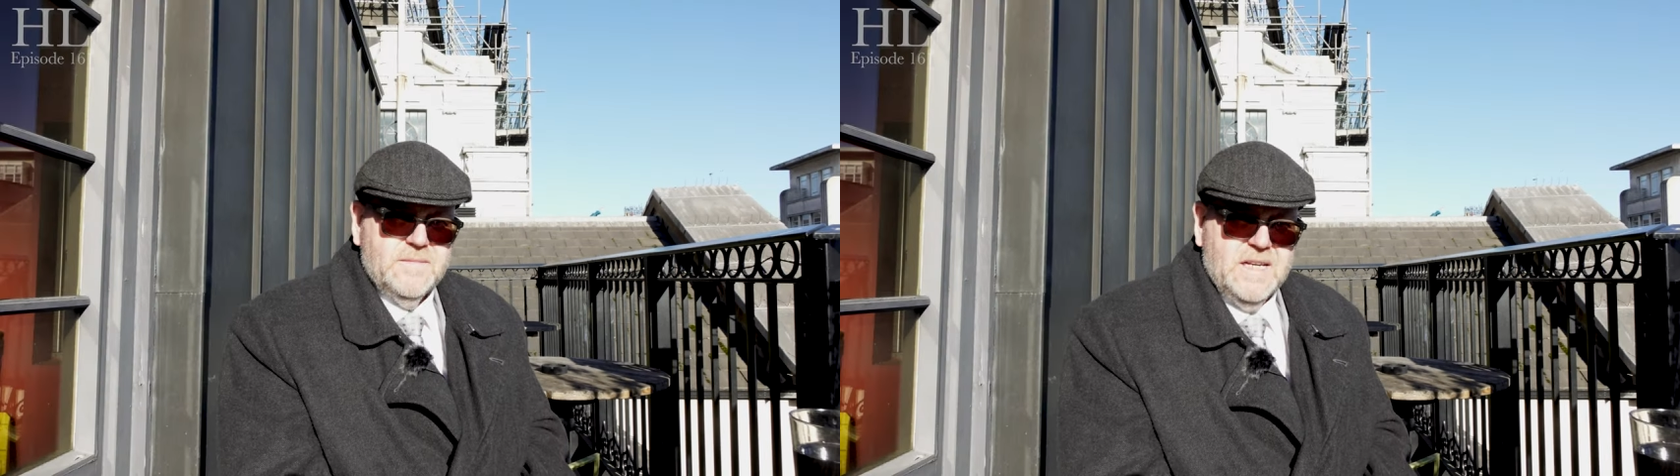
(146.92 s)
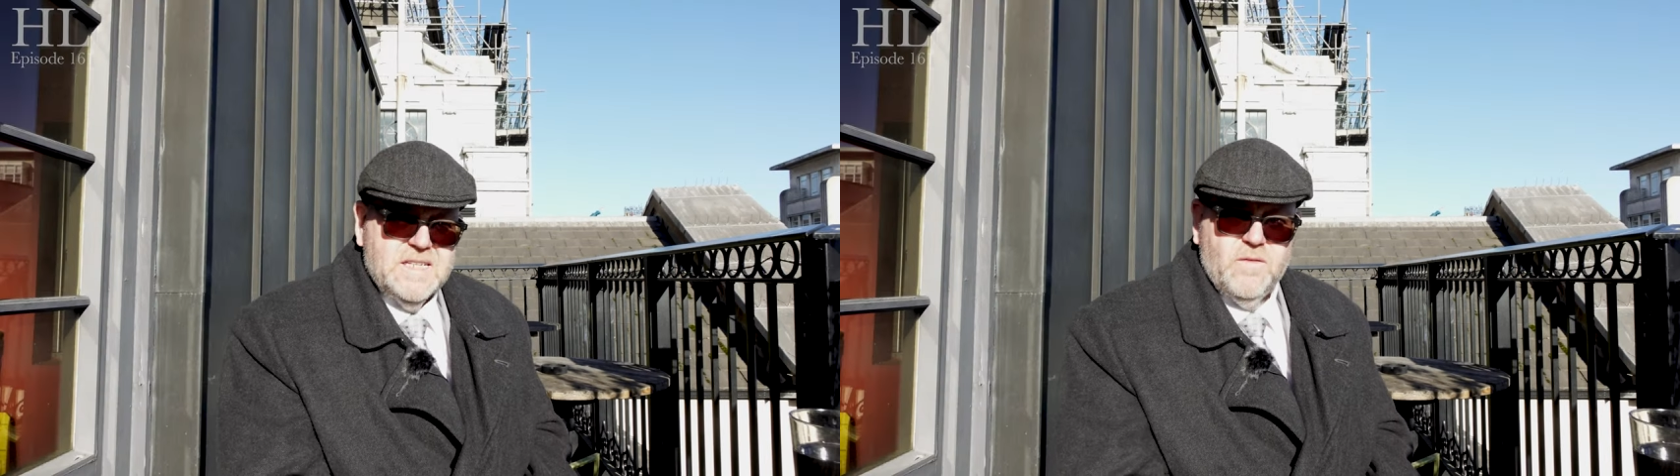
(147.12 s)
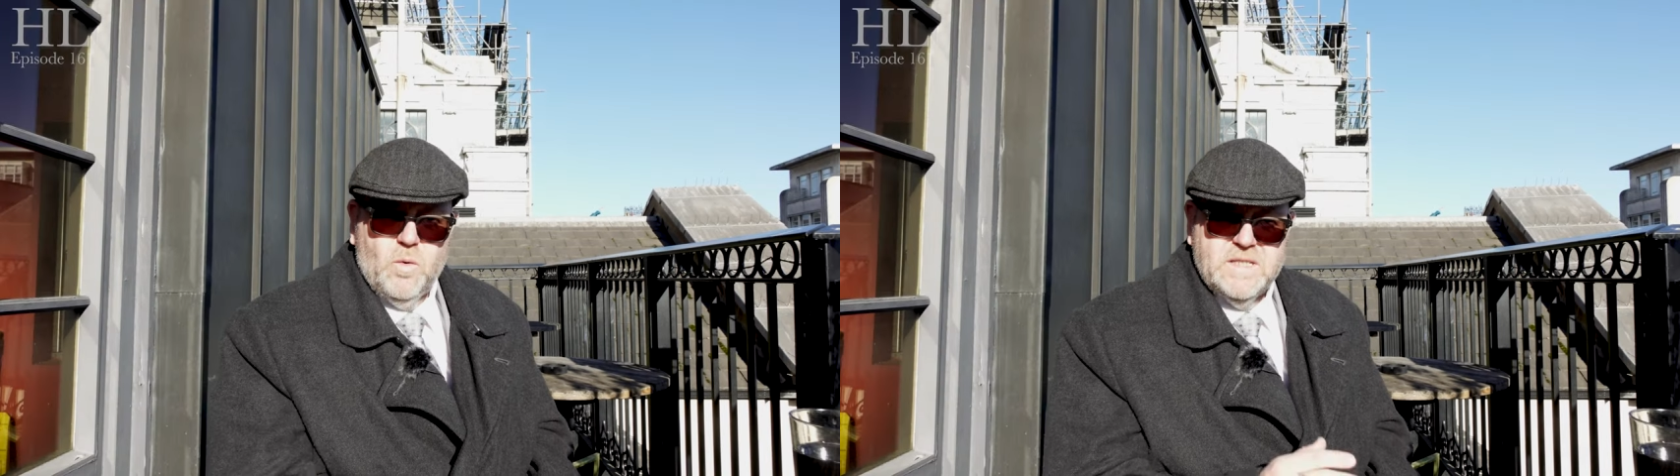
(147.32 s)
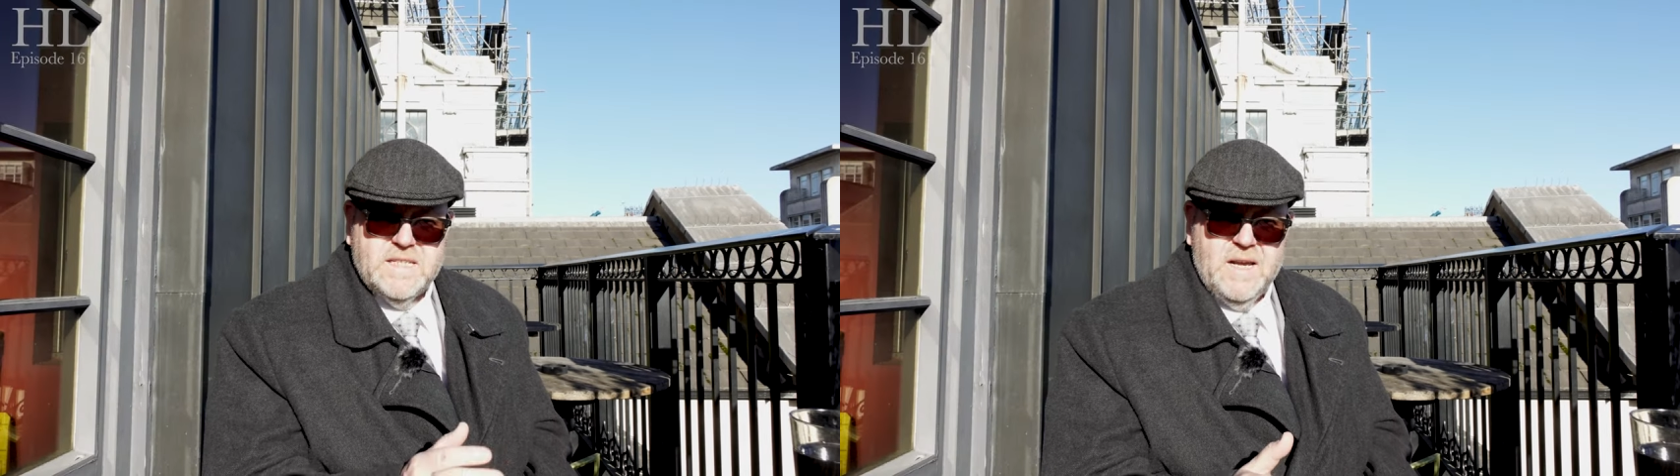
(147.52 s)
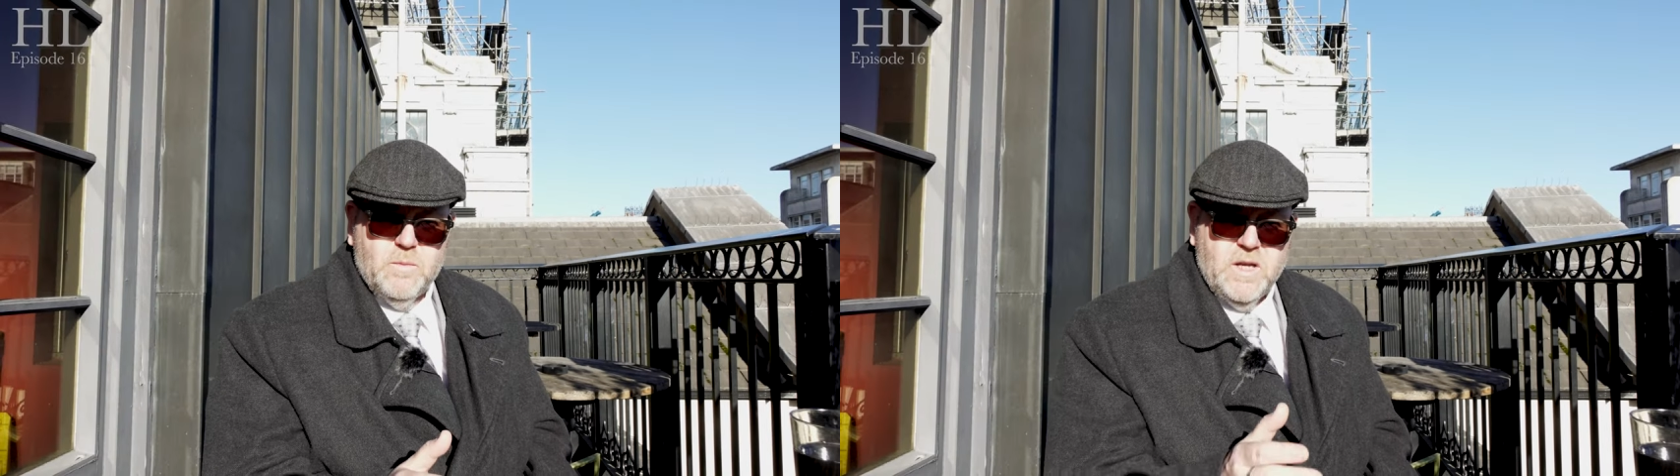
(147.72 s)
As I've always
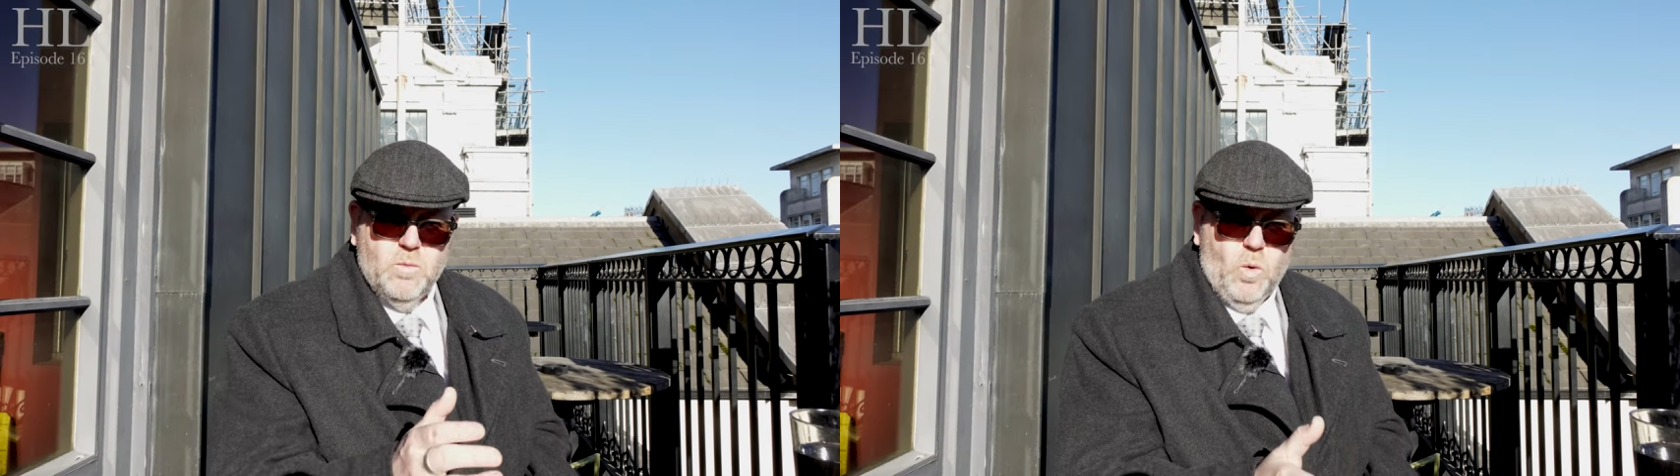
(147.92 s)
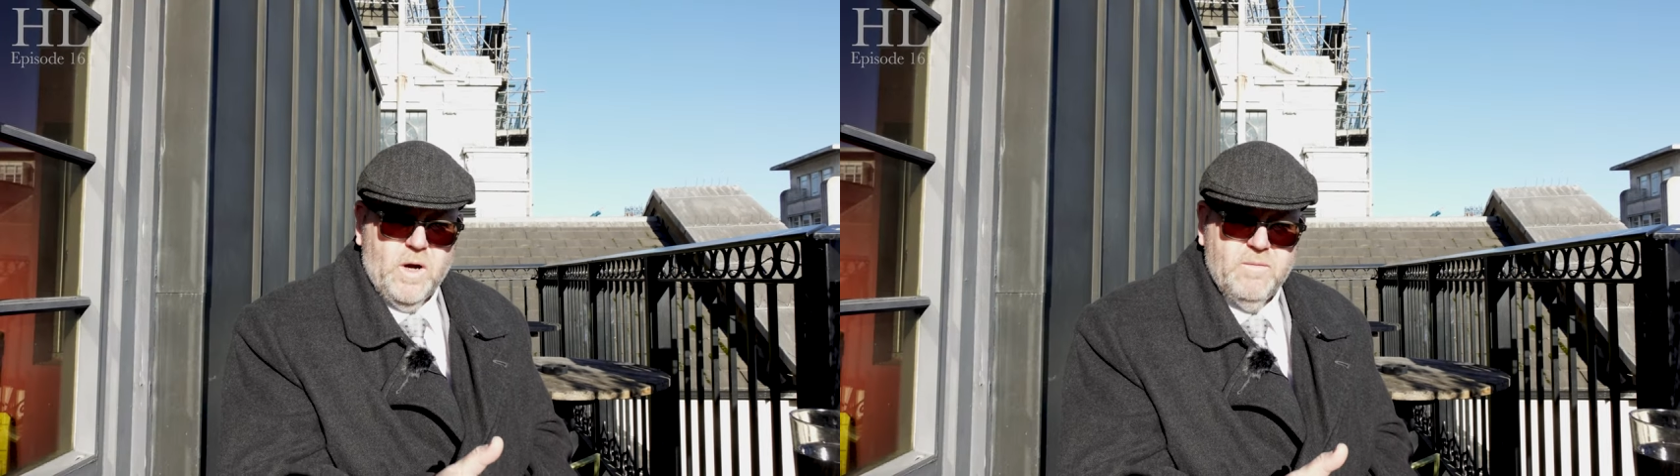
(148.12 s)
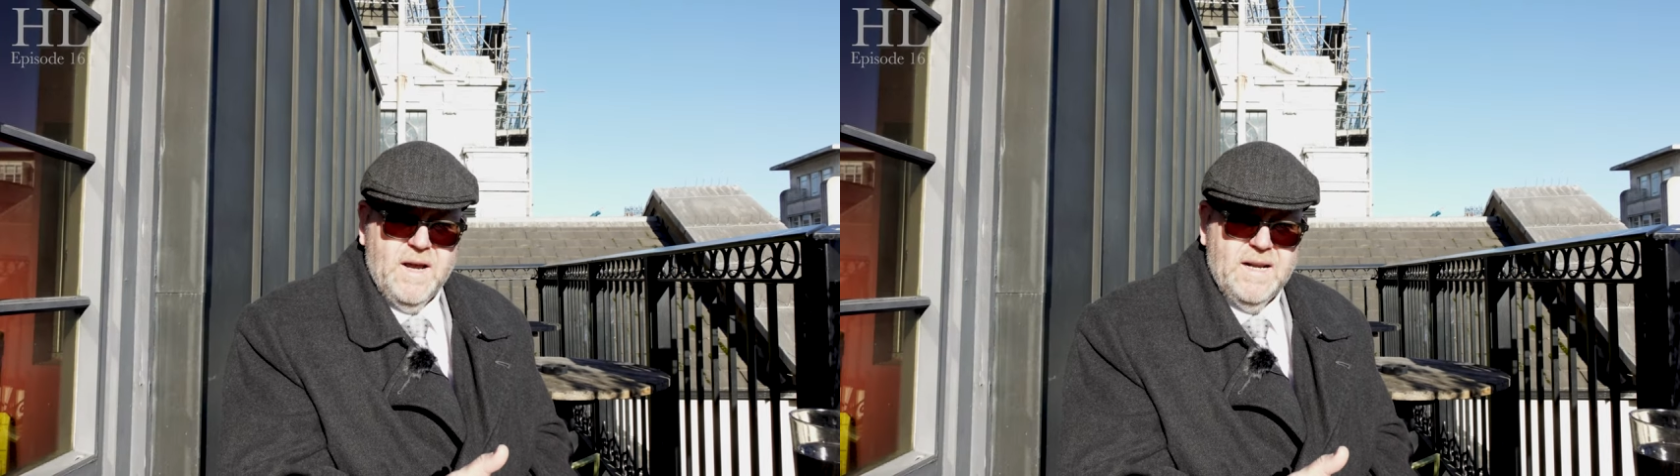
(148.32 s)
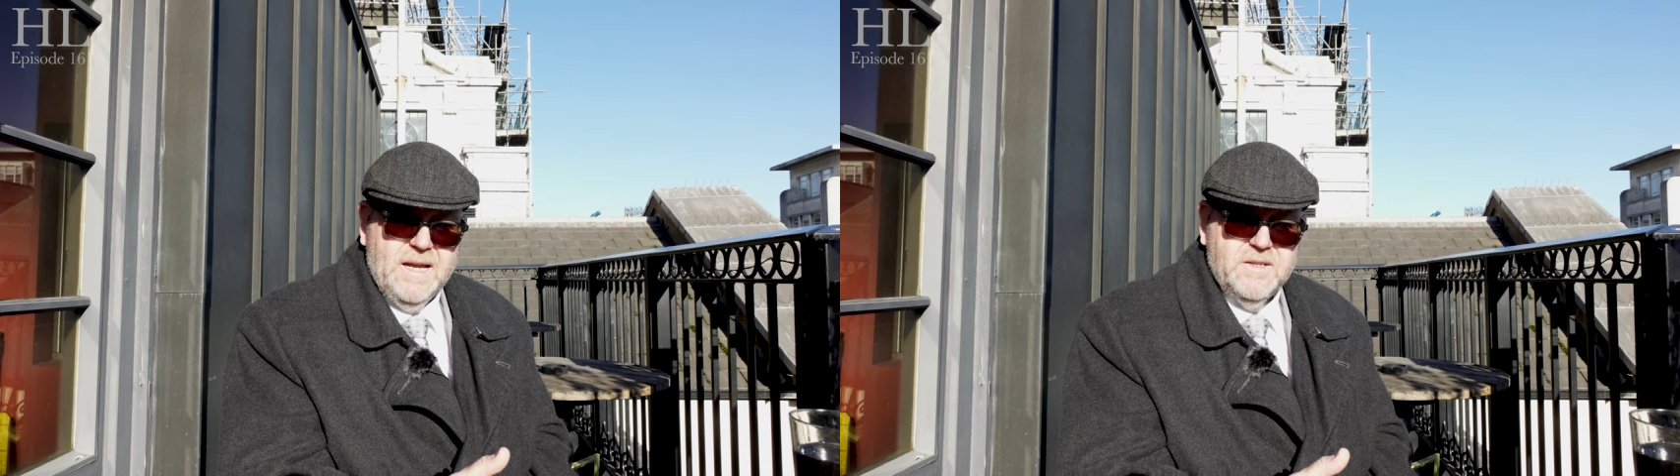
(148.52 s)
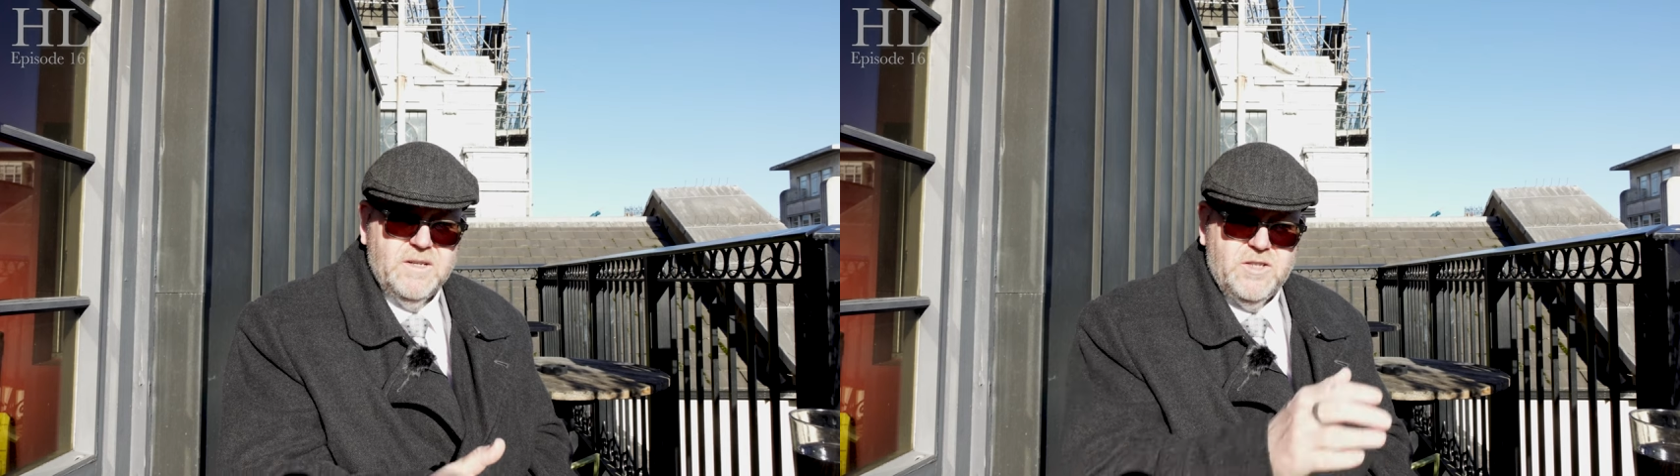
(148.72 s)
said, when you're walking around
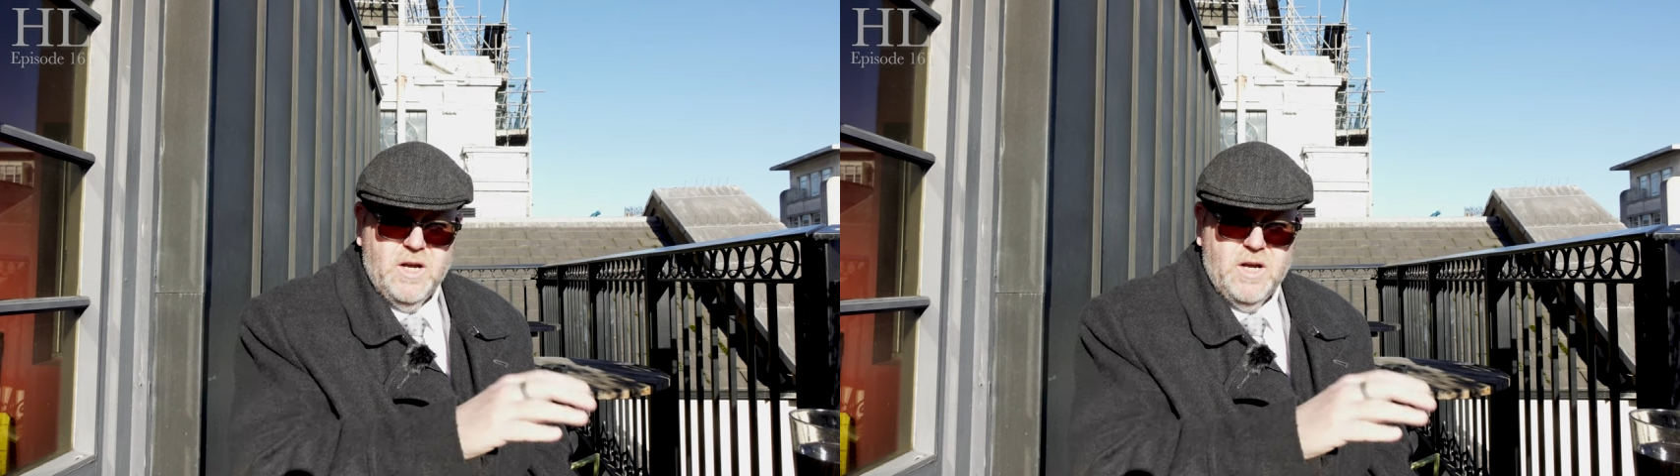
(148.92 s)
London,